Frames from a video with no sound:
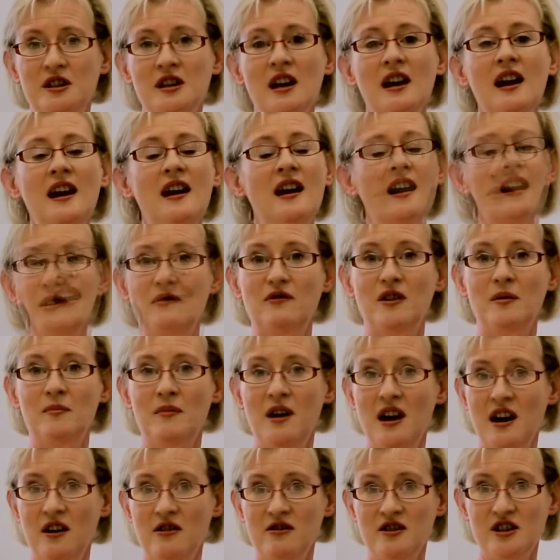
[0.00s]
So we have a
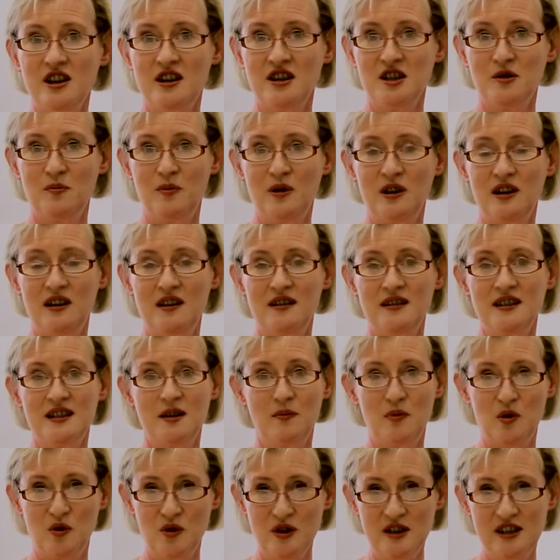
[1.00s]
migrant entrepreneur
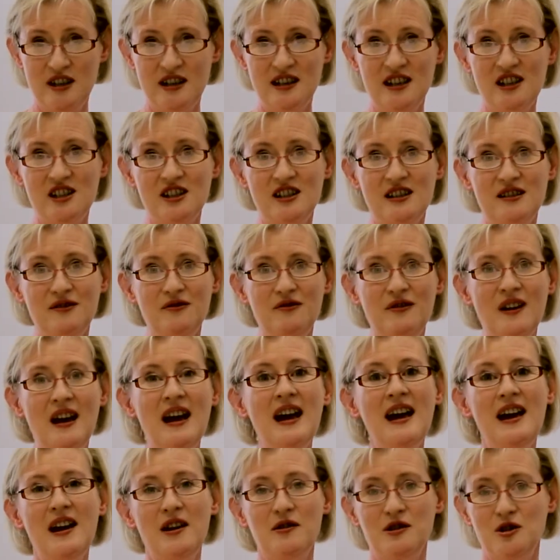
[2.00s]
support initiative,
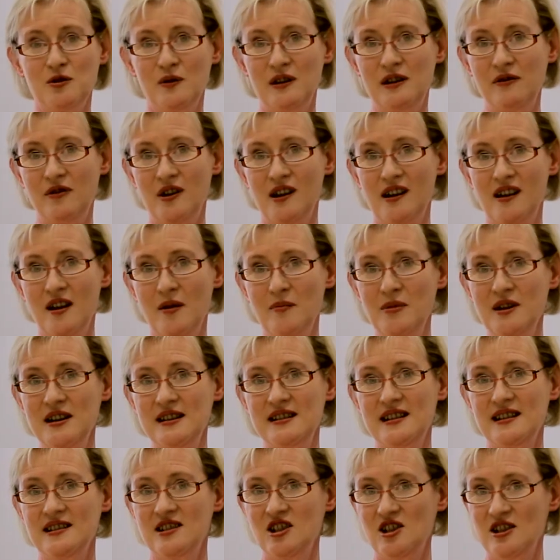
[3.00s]
which one of our companies
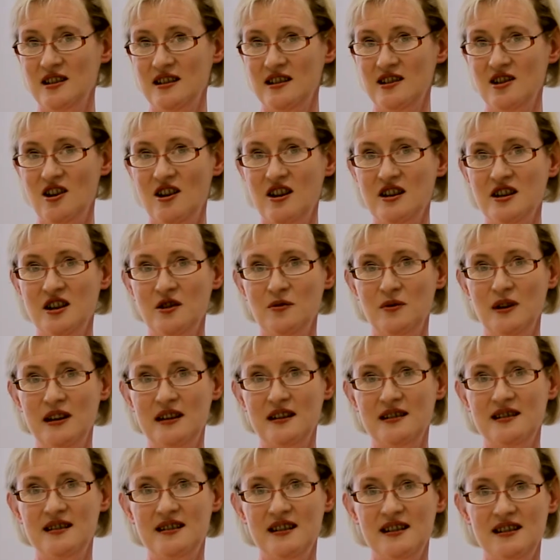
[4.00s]
has just started with
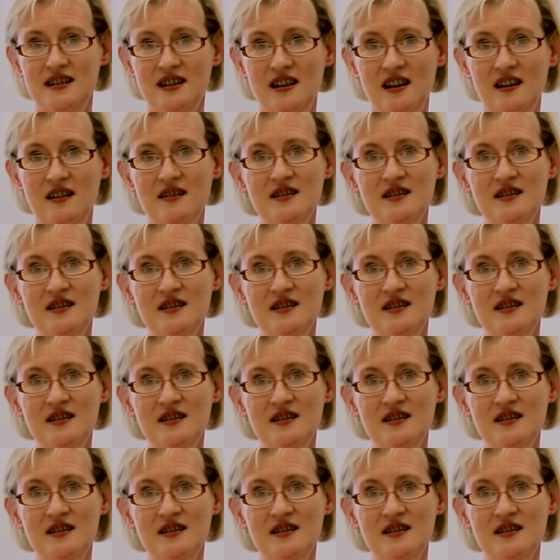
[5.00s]
us this year.